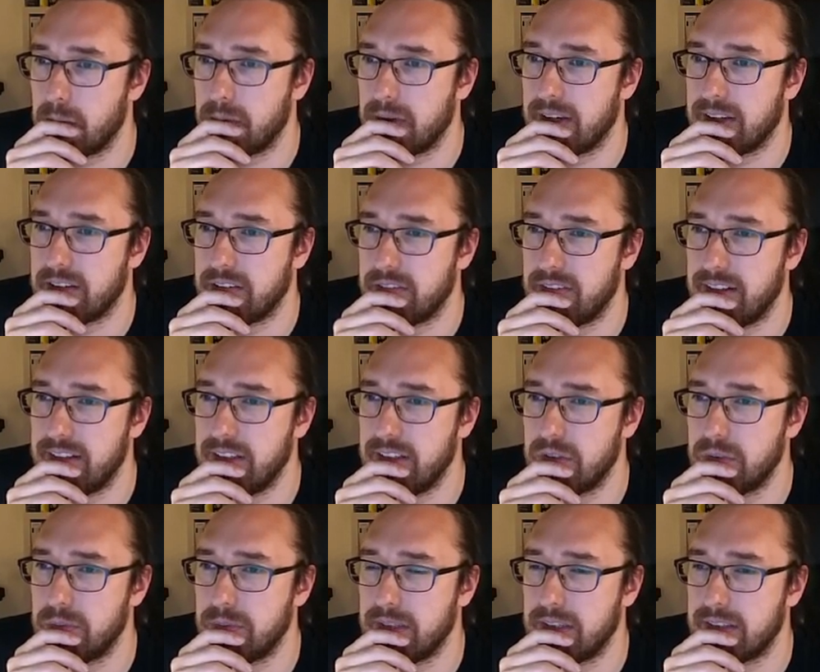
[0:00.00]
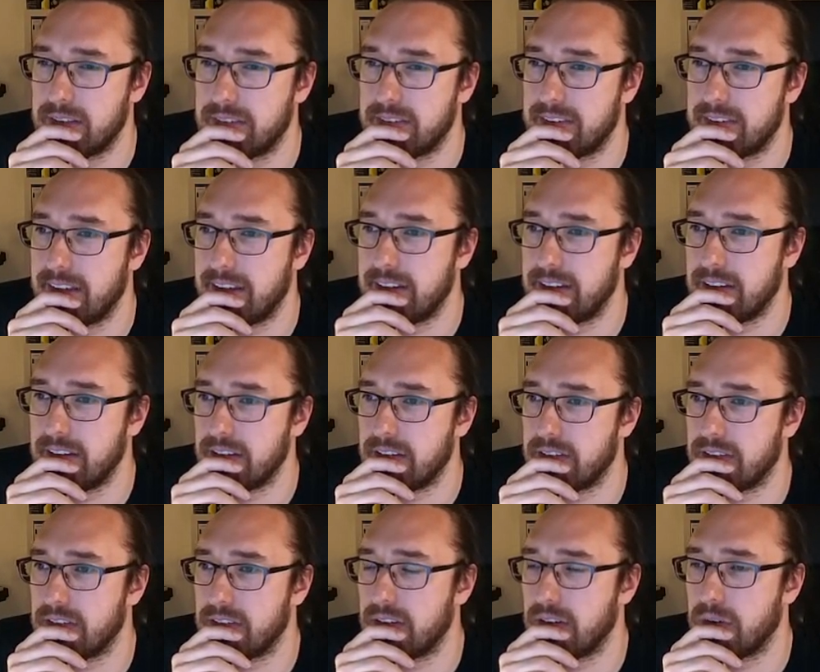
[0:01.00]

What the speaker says: we get a value, we get settings.